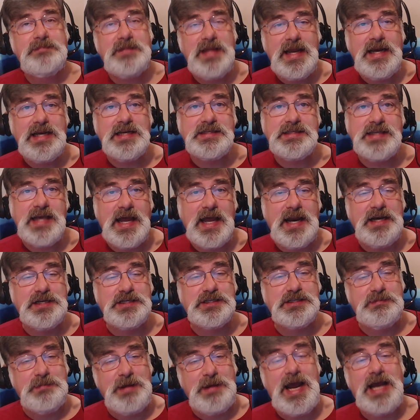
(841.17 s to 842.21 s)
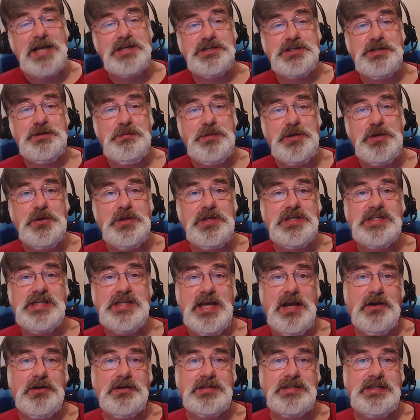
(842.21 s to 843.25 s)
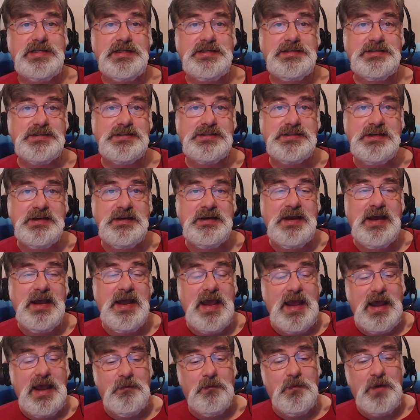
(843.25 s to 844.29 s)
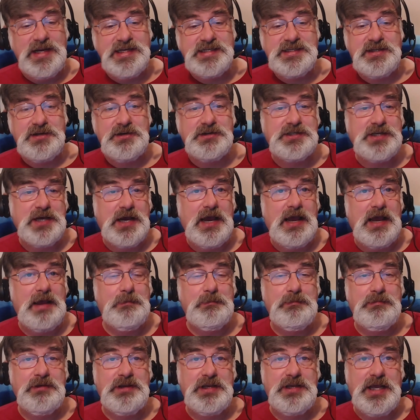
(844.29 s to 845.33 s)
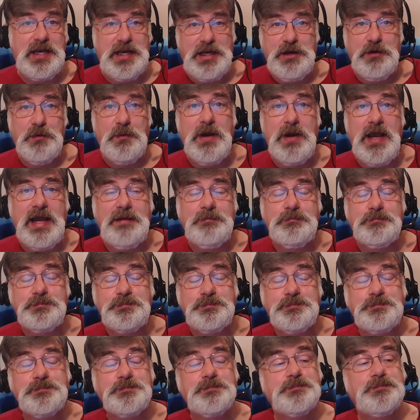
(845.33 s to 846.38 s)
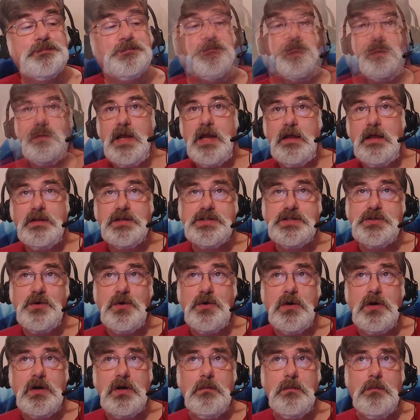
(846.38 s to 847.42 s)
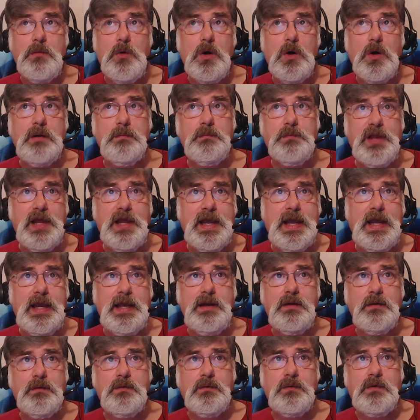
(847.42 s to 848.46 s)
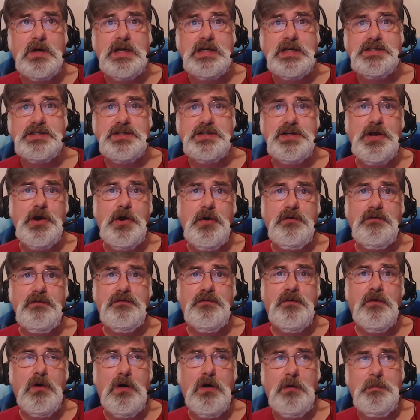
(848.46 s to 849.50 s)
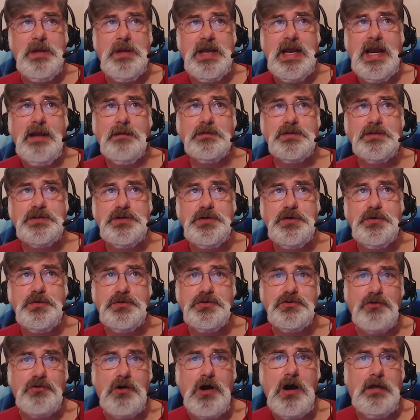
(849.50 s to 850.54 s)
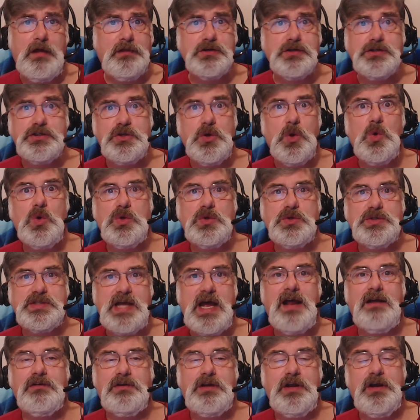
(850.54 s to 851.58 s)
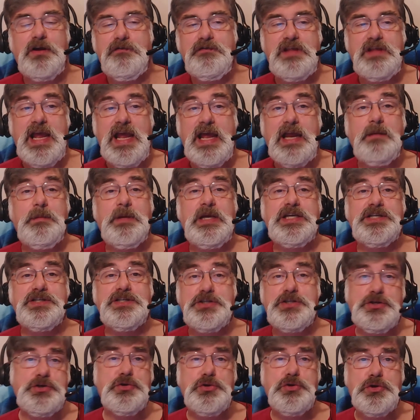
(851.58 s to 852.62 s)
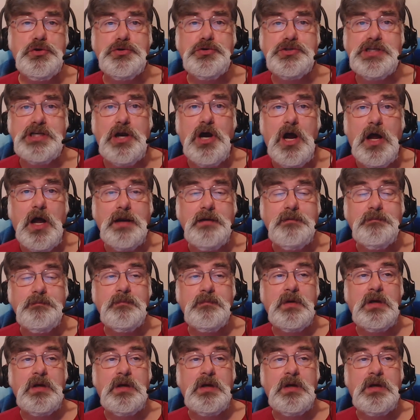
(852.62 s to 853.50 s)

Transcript: they decided to smash the puny skeletons and waste their time getting away. Now, the sword Mornblade was known for being able to draw the souls out of the enemies you use it on.